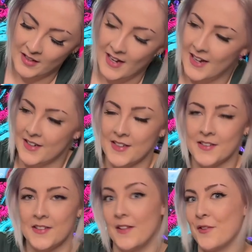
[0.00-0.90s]
and it
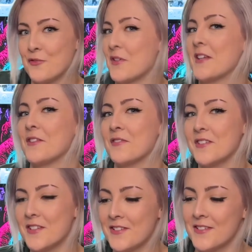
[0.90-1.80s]
is the Razer
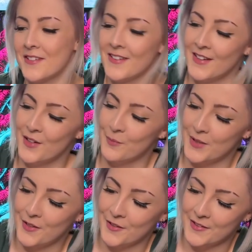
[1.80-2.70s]
edition
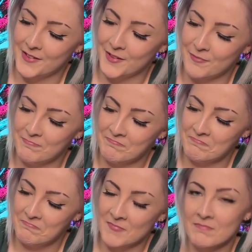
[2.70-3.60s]
because
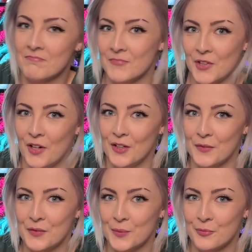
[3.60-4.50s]
gotta love
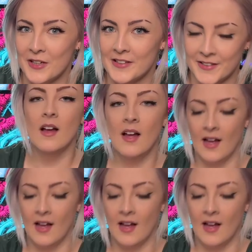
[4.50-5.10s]
some Razer.